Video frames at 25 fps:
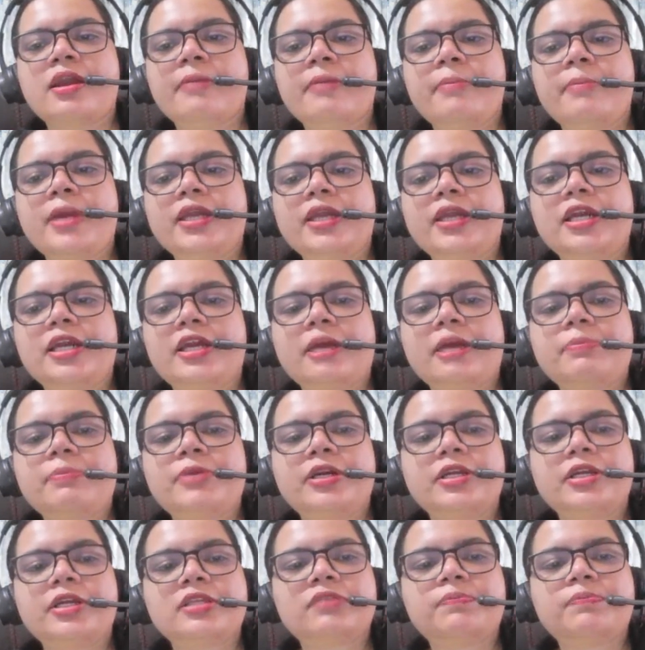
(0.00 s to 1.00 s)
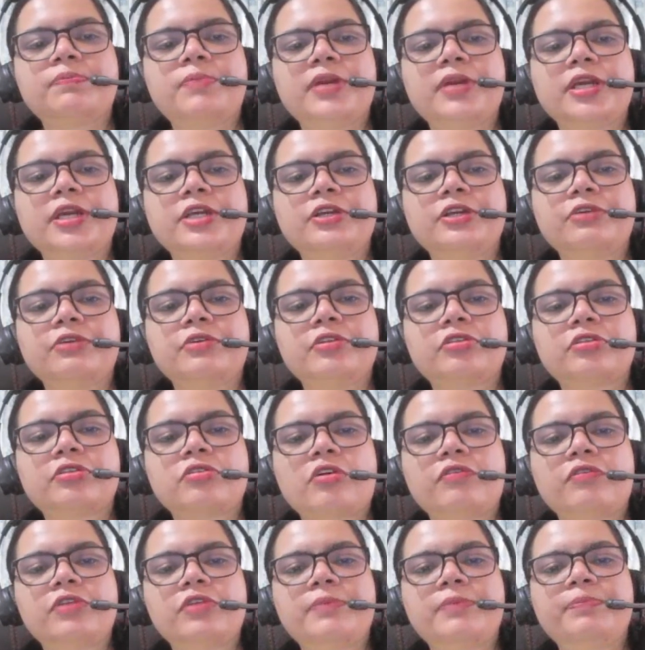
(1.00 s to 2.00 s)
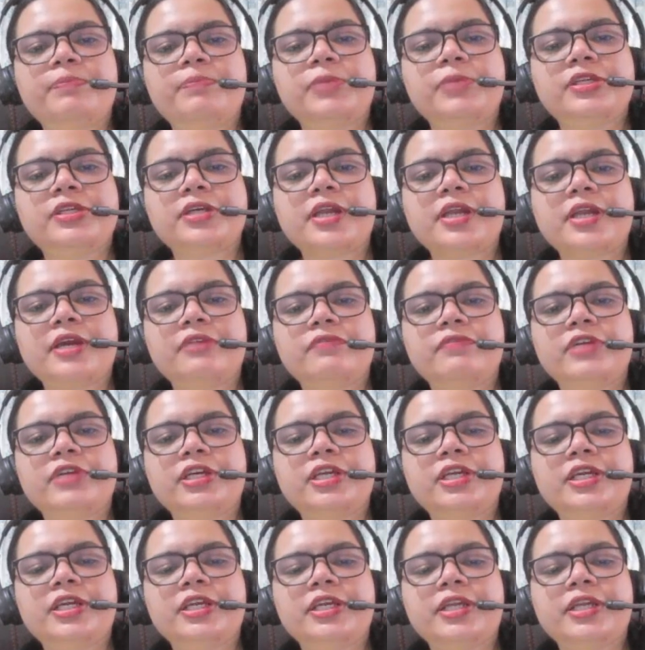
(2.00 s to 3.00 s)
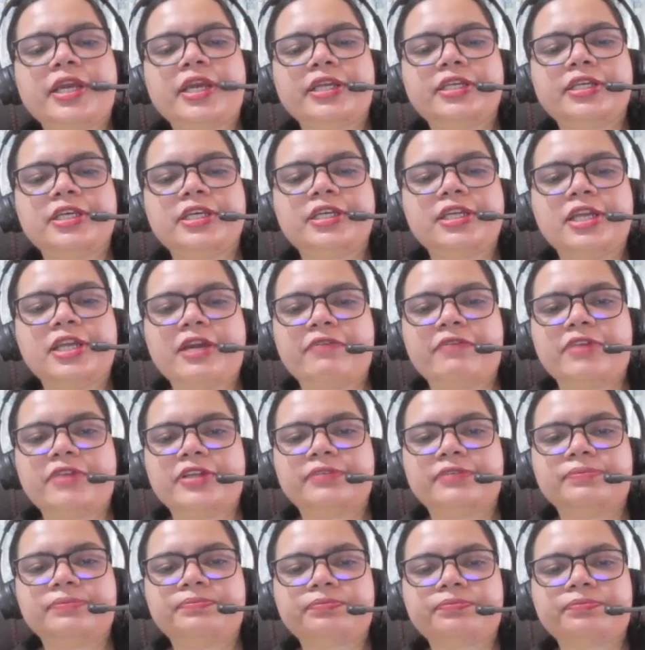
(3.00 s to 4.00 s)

Barrie adapted his play into his novel Peter and Wendy in 1911.